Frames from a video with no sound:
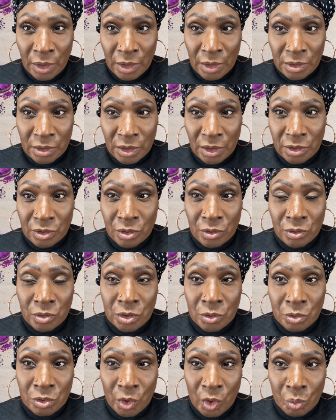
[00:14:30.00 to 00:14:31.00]
See, I told
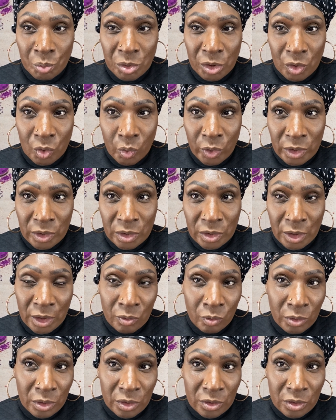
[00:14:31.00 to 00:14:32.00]
you it's going to be quick today.
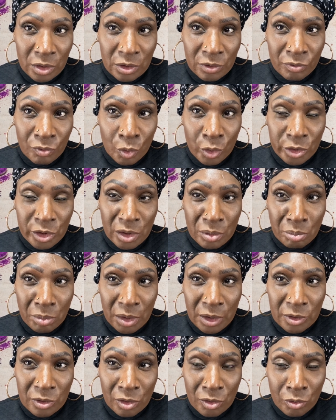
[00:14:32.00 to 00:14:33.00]
What is this? 14
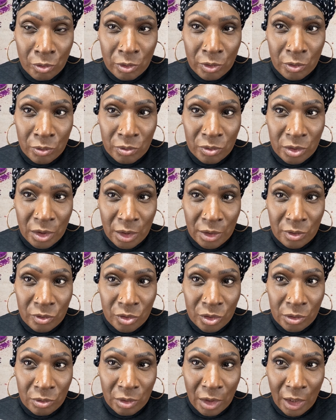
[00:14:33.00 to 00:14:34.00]
minutes and 32 seconds.
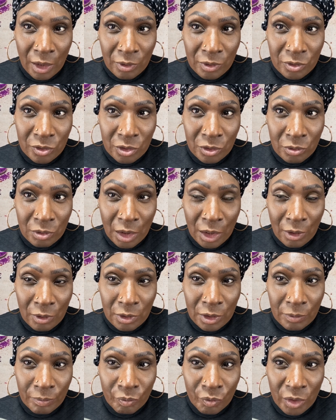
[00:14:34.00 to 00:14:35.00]
Still counting, still
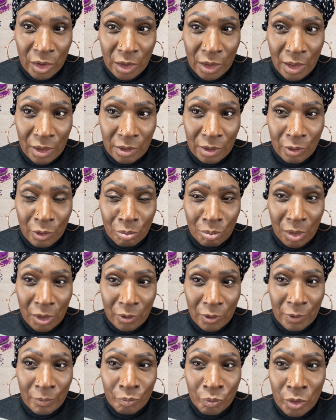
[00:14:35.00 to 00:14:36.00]
counting. Get out of here,
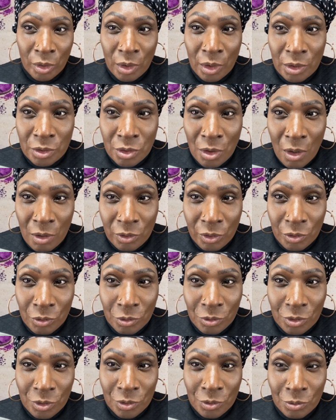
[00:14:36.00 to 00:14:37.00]
Mary. Talk to you
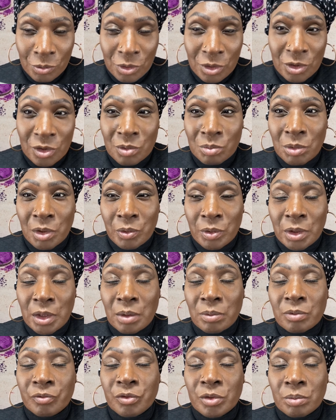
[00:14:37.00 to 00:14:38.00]
soon. This is Mary
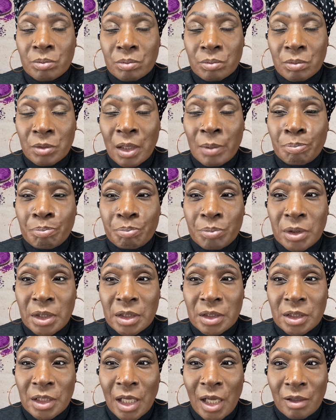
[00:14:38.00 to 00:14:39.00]
coming from
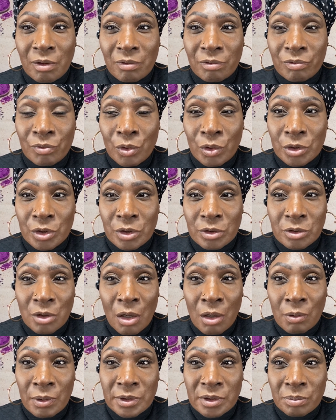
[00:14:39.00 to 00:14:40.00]
Upland, California. It's
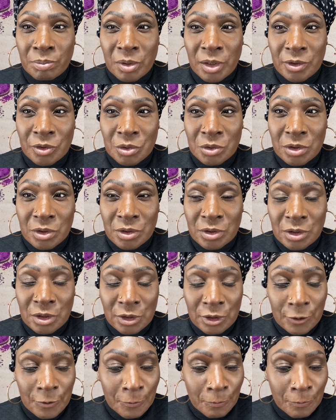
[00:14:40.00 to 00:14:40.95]
always a pleasure to see you.